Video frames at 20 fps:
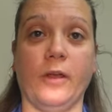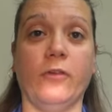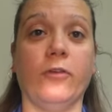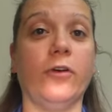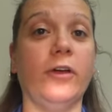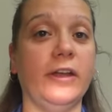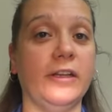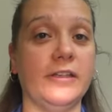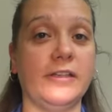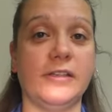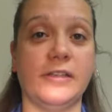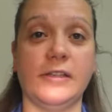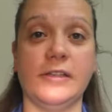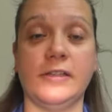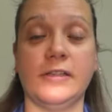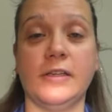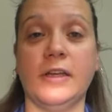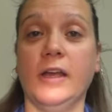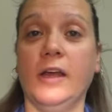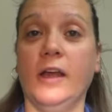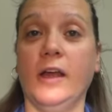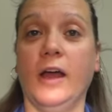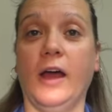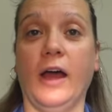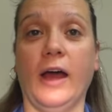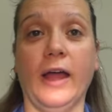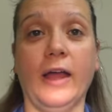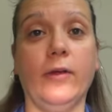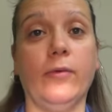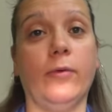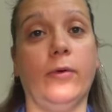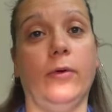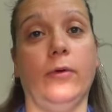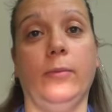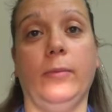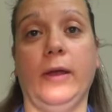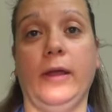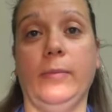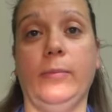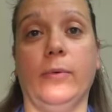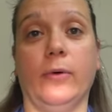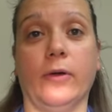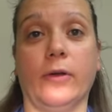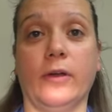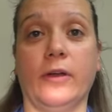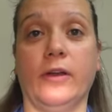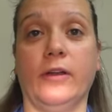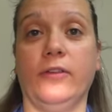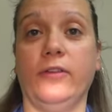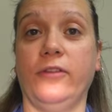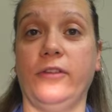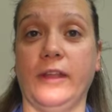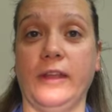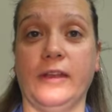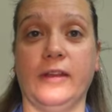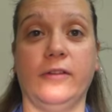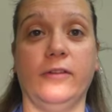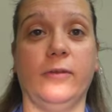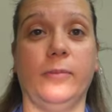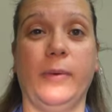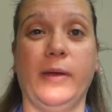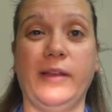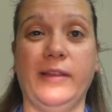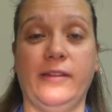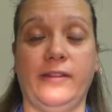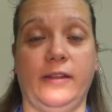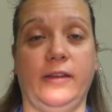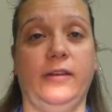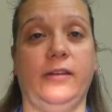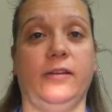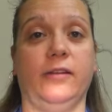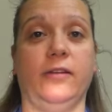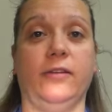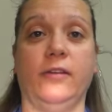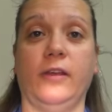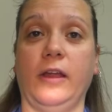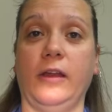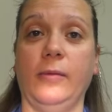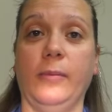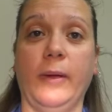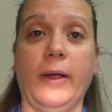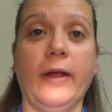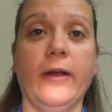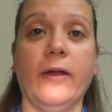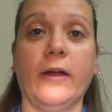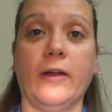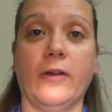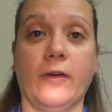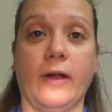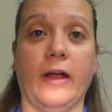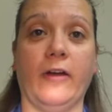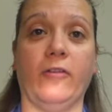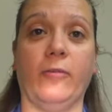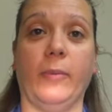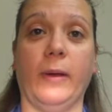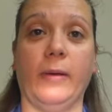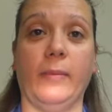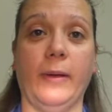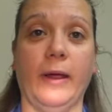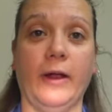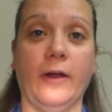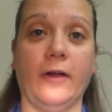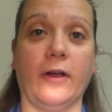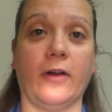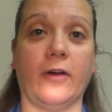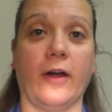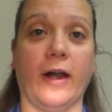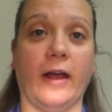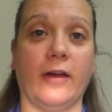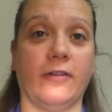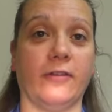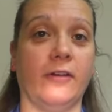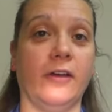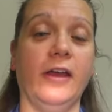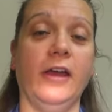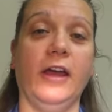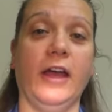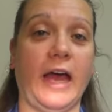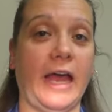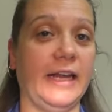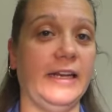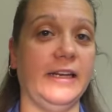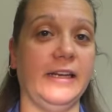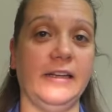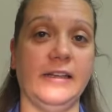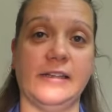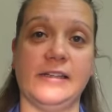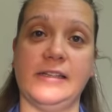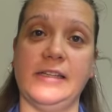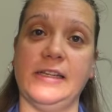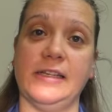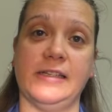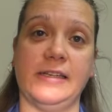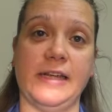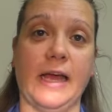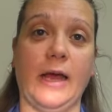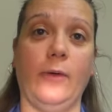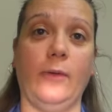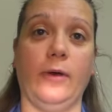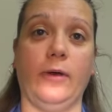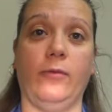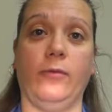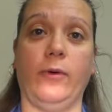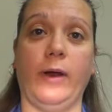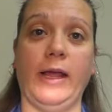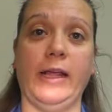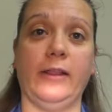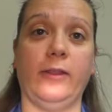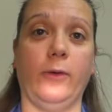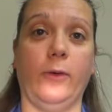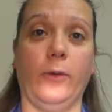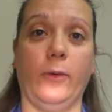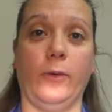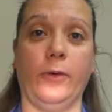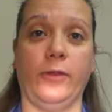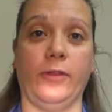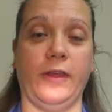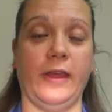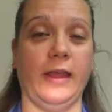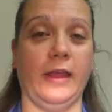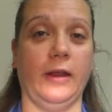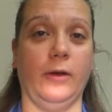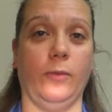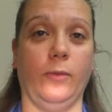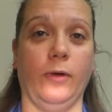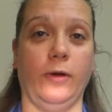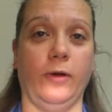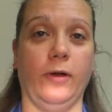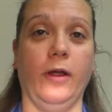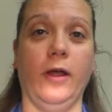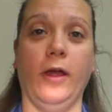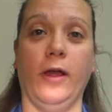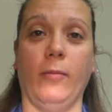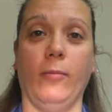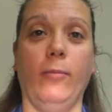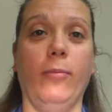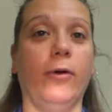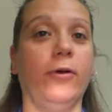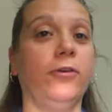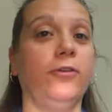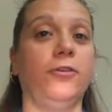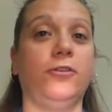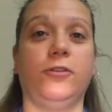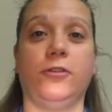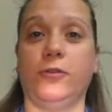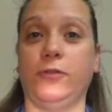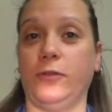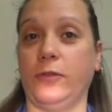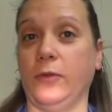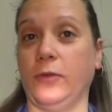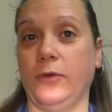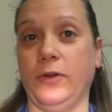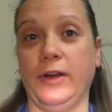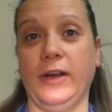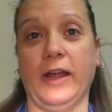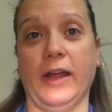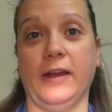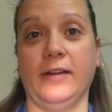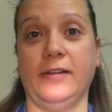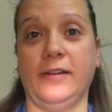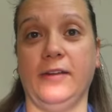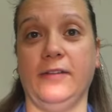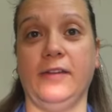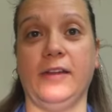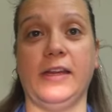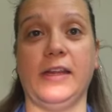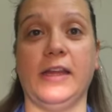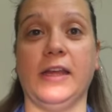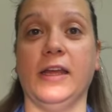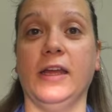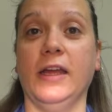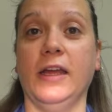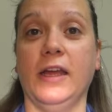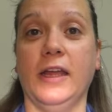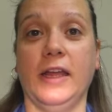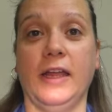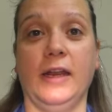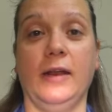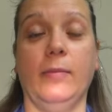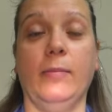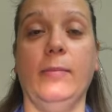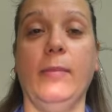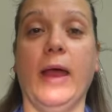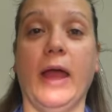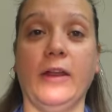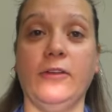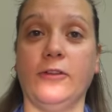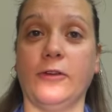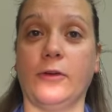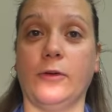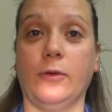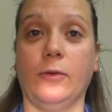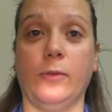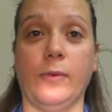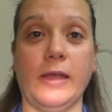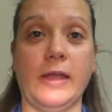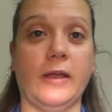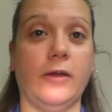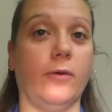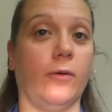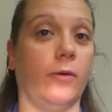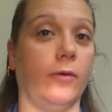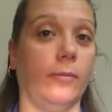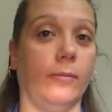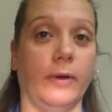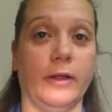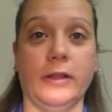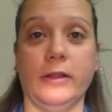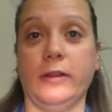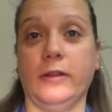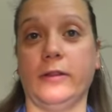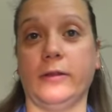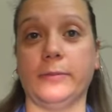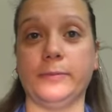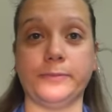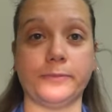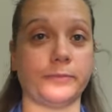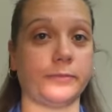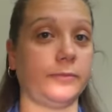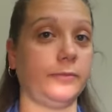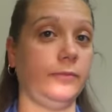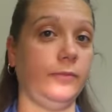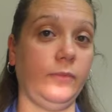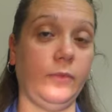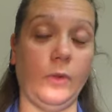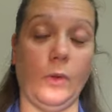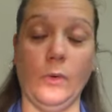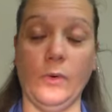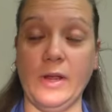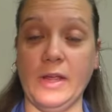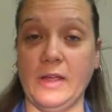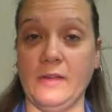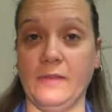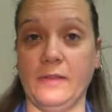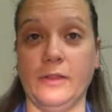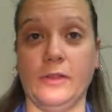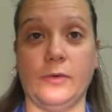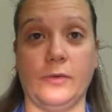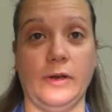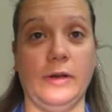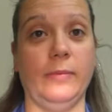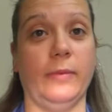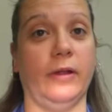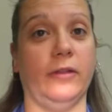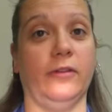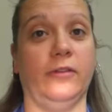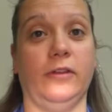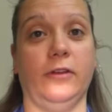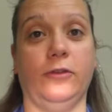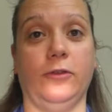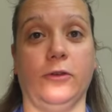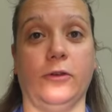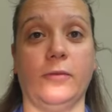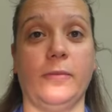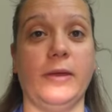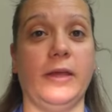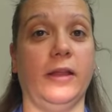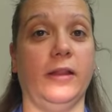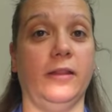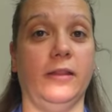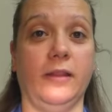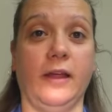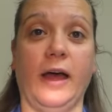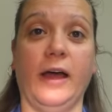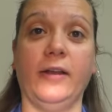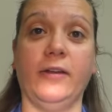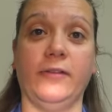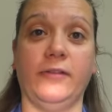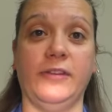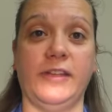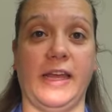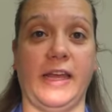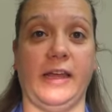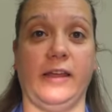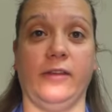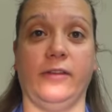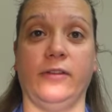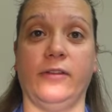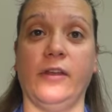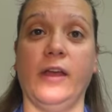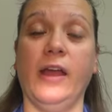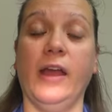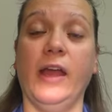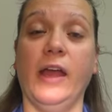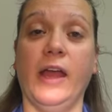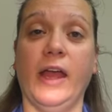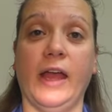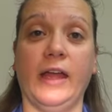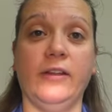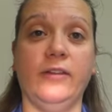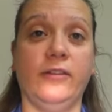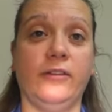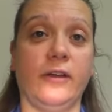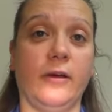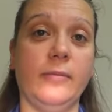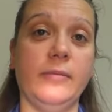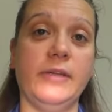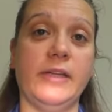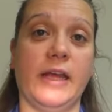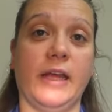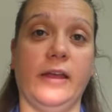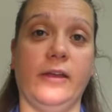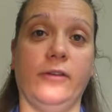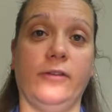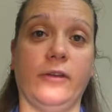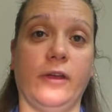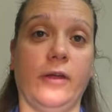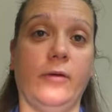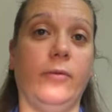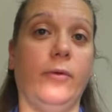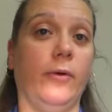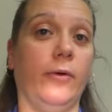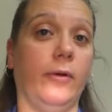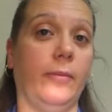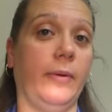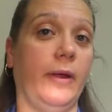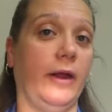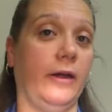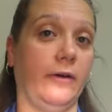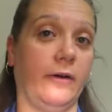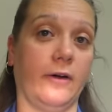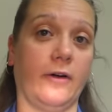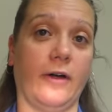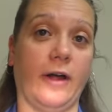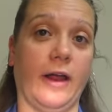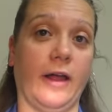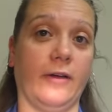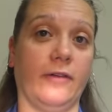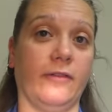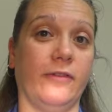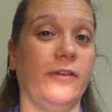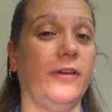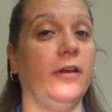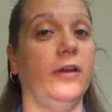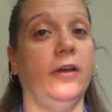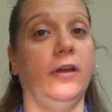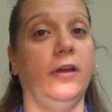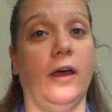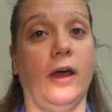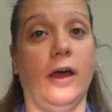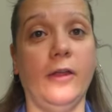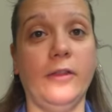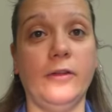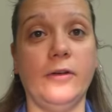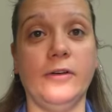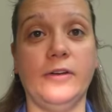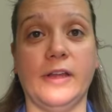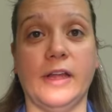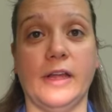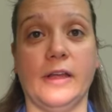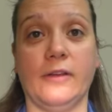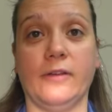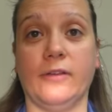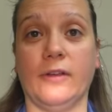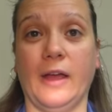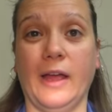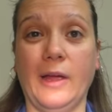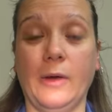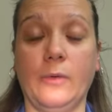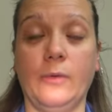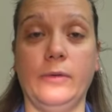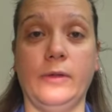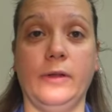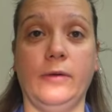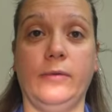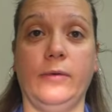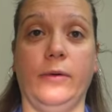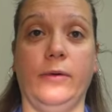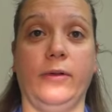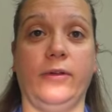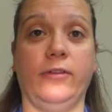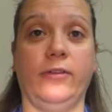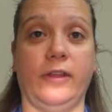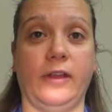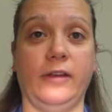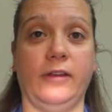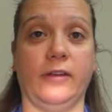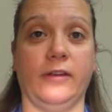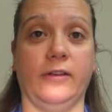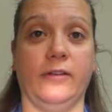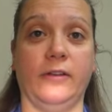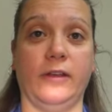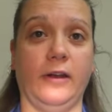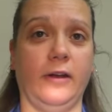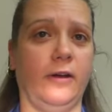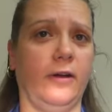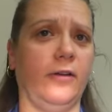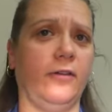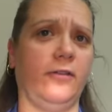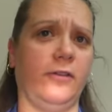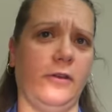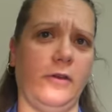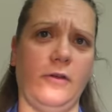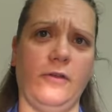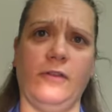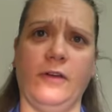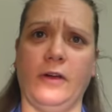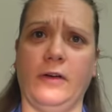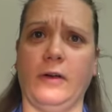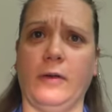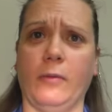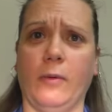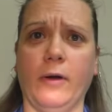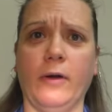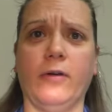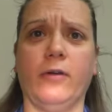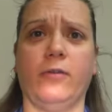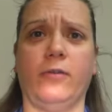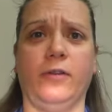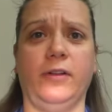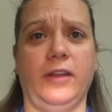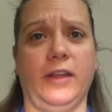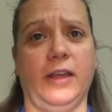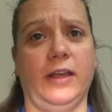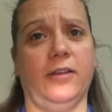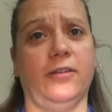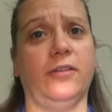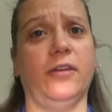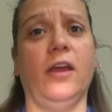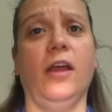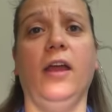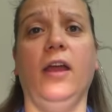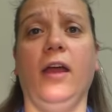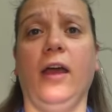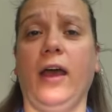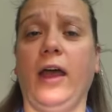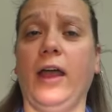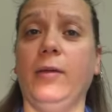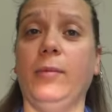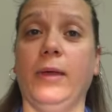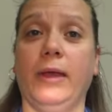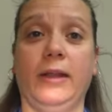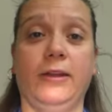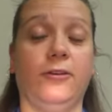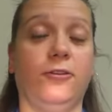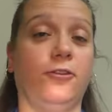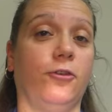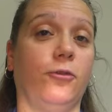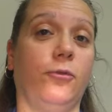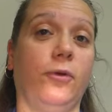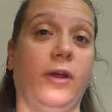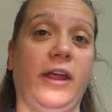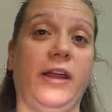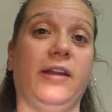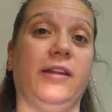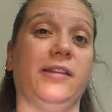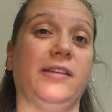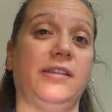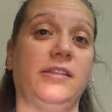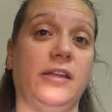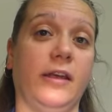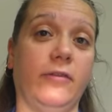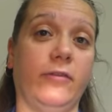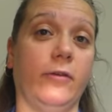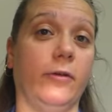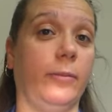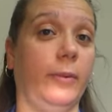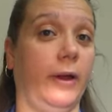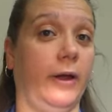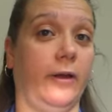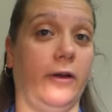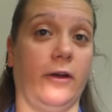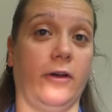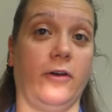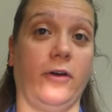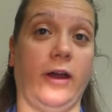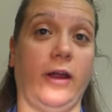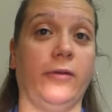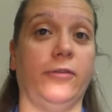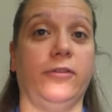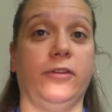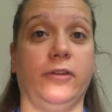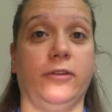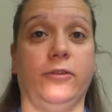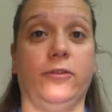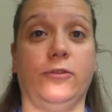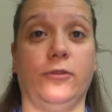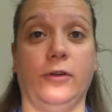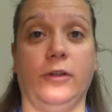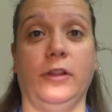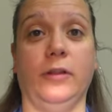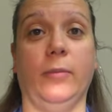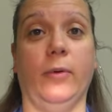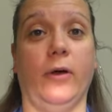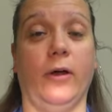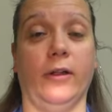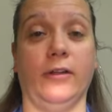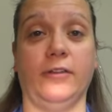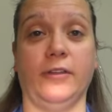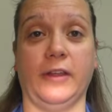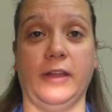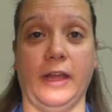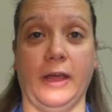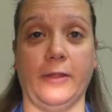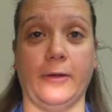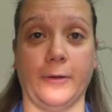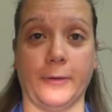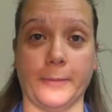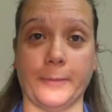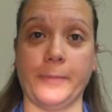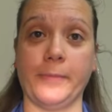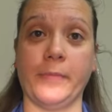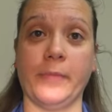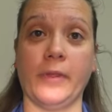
For instance, I wrote my book sentence by sentence and paragraph by paragraph. I didn't sit down and write the whole thing in one burst of flurried activity in a magical week or month or even 3 months. It took me a lot of days, and some days I wrote a paragraph. Other days I only wrote a sentence, and on a few very wonderful days I managed to write several paragraphs and string them all together.